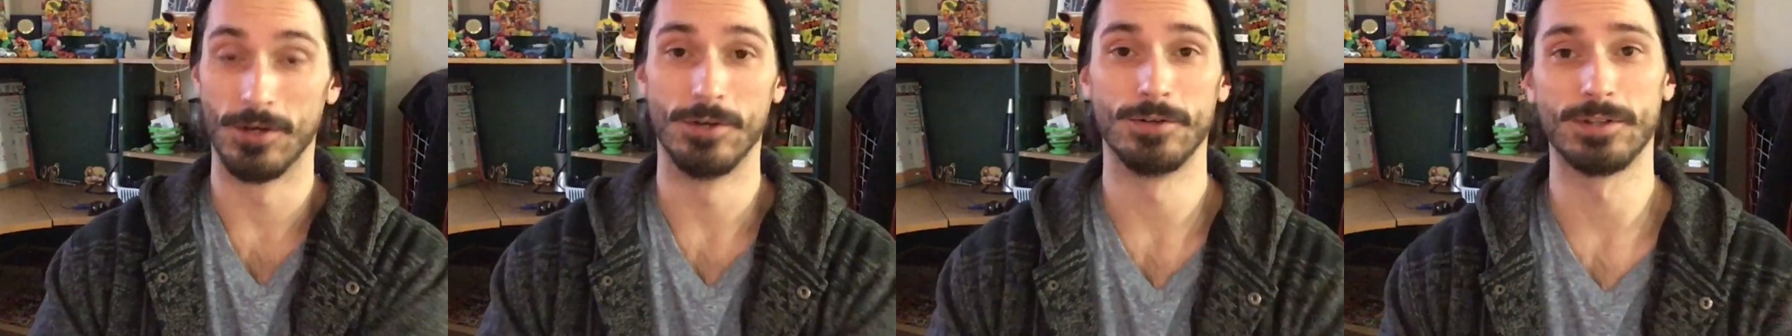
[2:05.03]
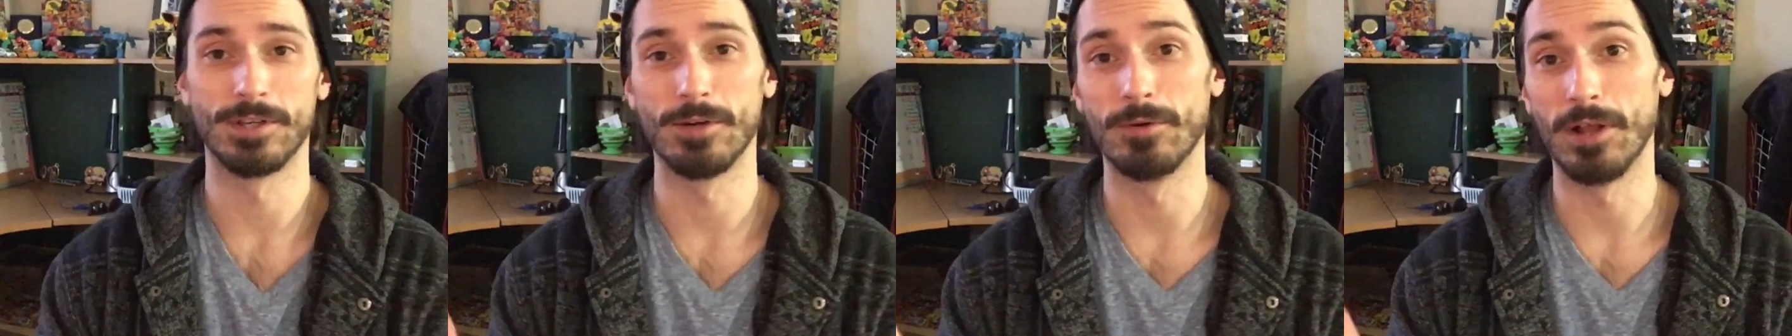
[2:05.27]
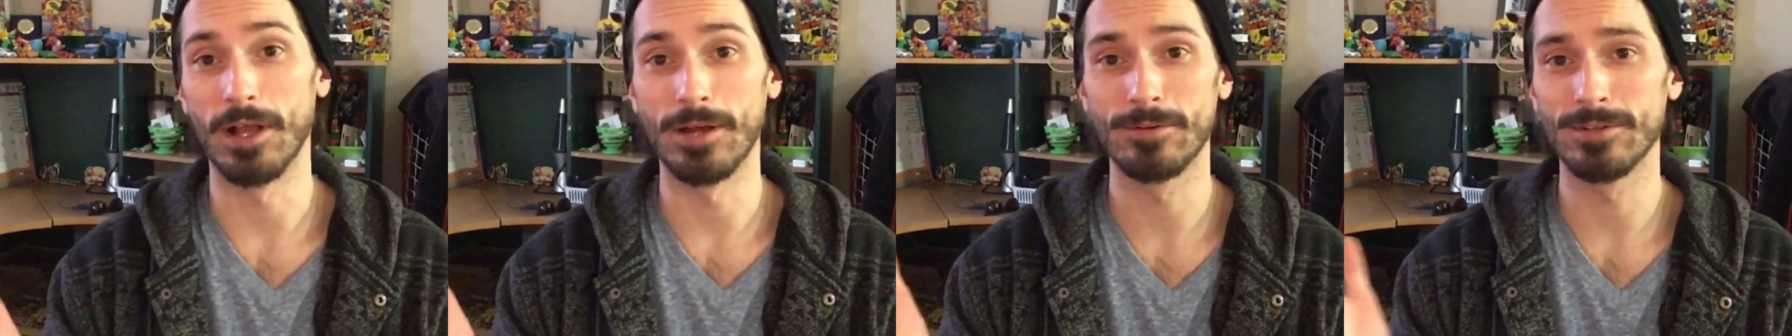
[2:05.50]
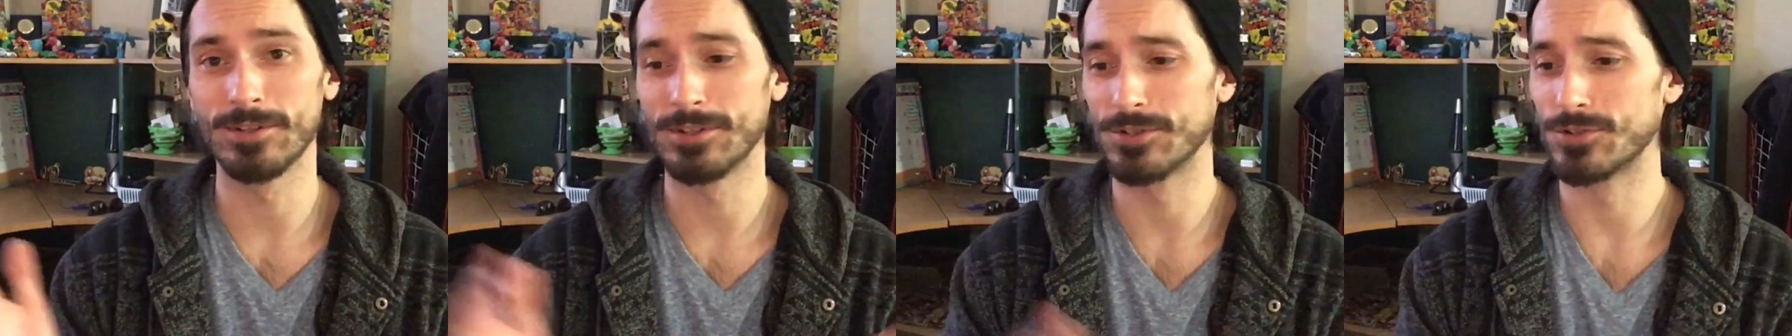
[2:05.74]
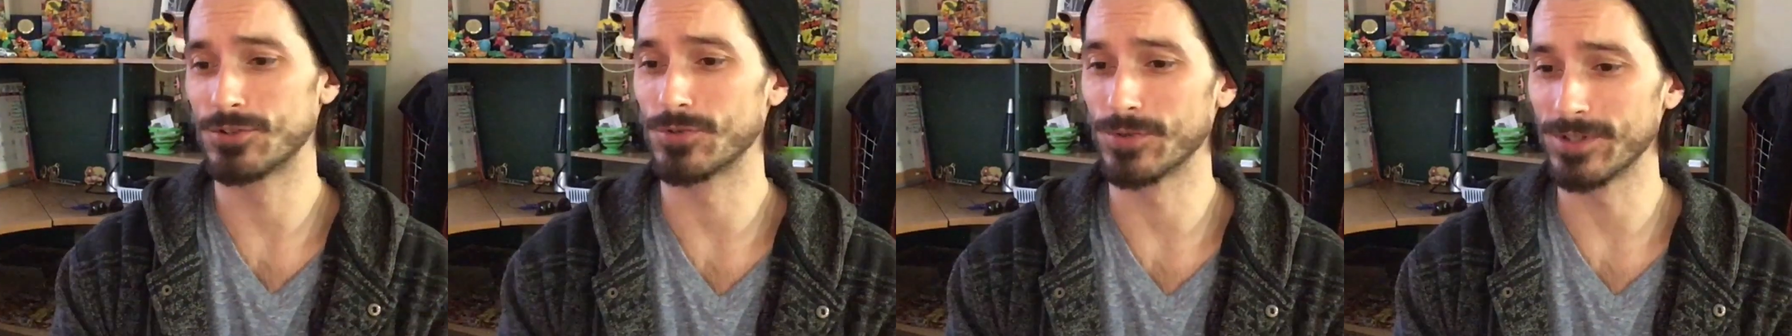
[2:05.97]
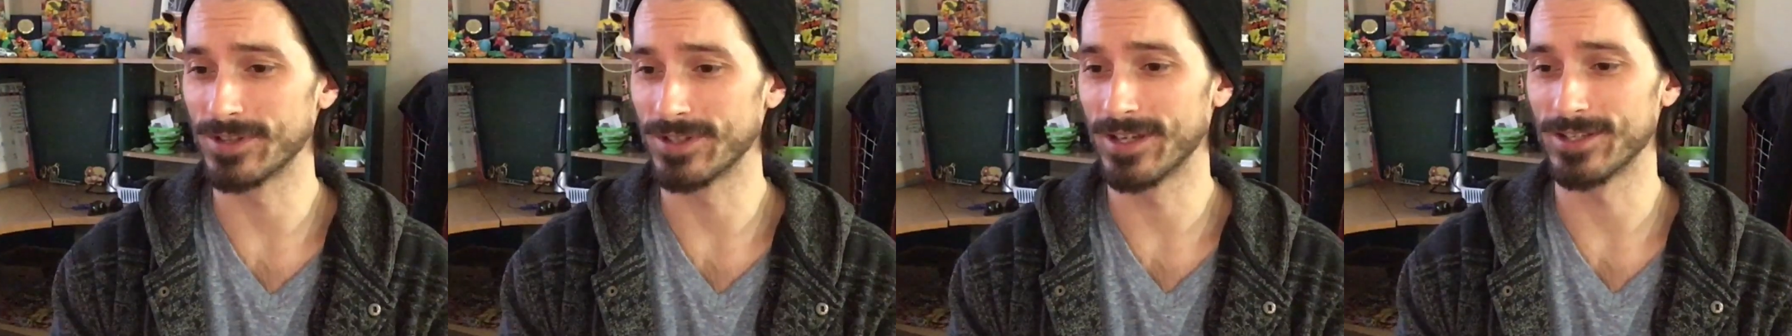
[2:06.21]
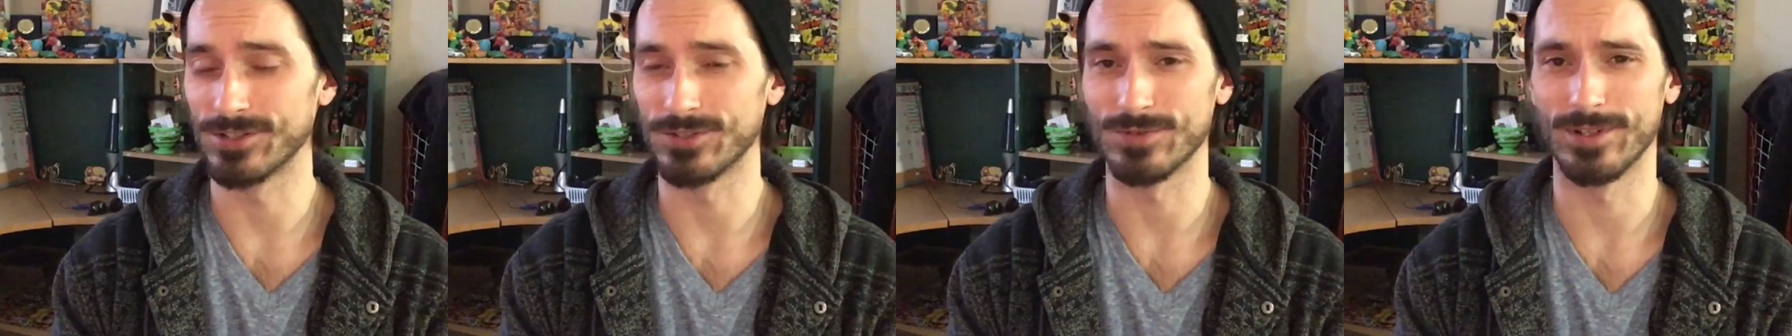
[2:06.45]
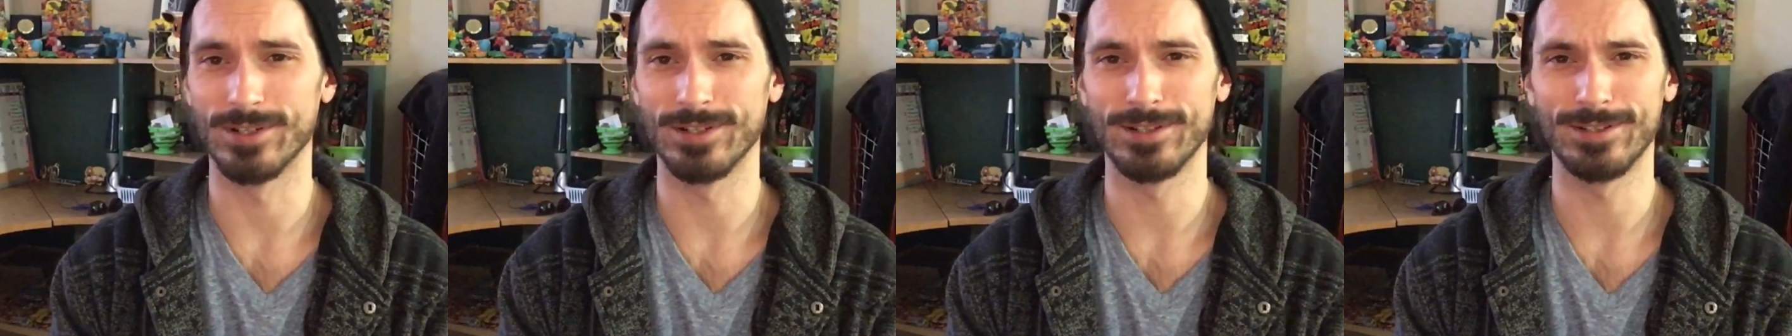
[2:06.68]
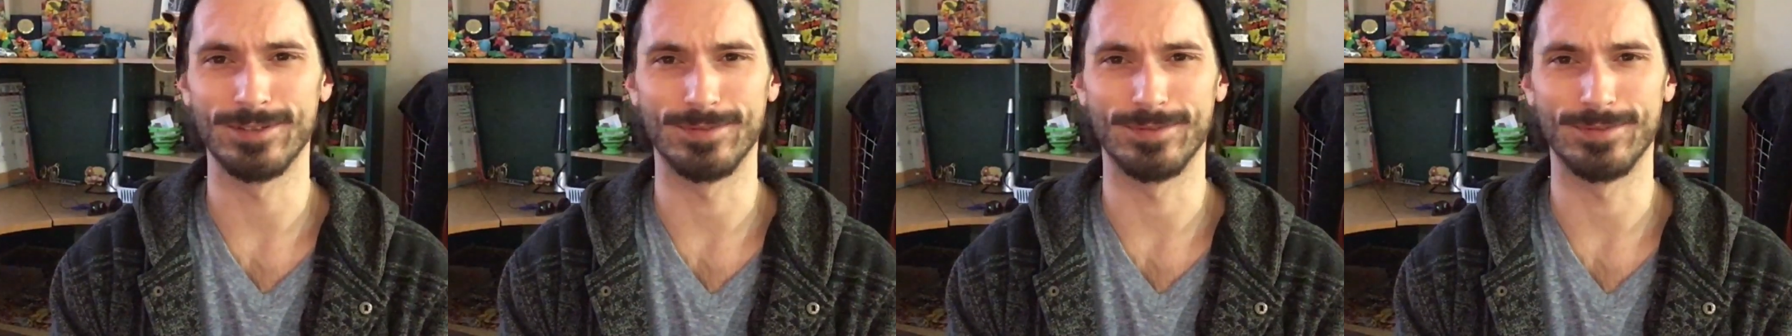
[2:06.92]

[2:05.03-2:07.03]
Okay, well, I really enjoyed that trailer.